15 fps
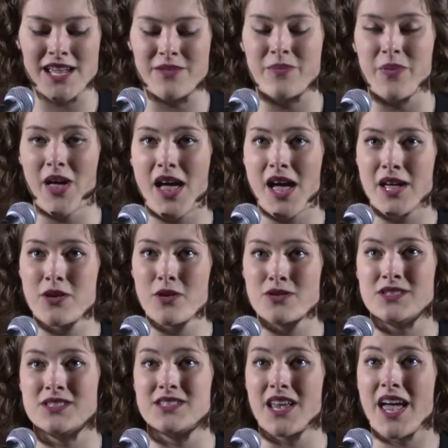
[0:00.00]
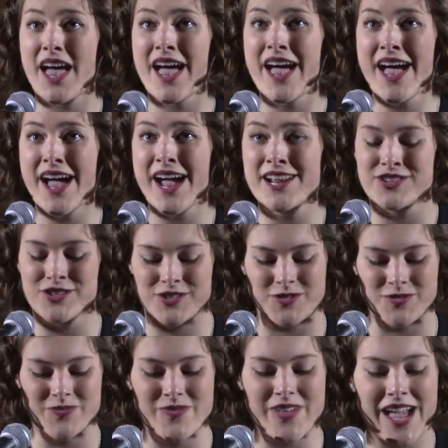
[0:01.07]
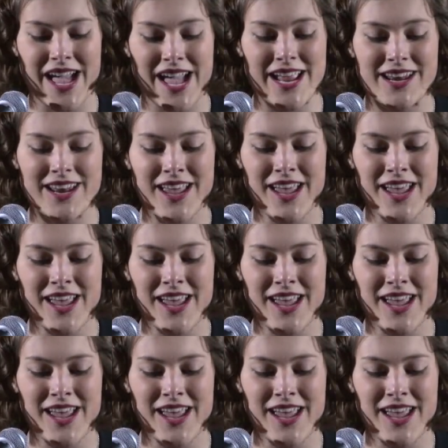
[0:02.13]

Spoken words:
breakups are able to get up in front of a